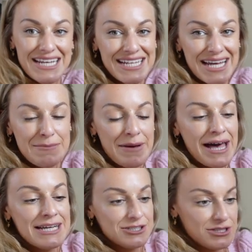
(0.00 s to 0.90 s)
date night
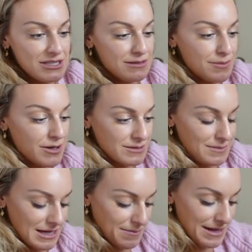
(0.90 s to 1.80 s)
bag it's just a little box
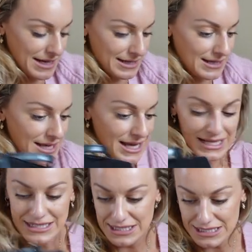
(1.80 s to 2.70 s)
black bag
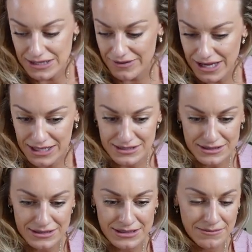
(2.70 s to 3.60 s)
it does have a
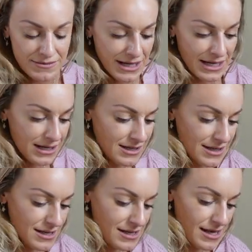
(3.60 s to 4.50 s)
handle somewhere
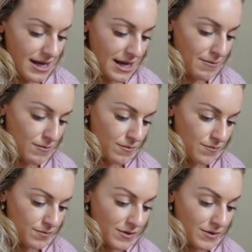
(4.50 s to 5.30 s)
um,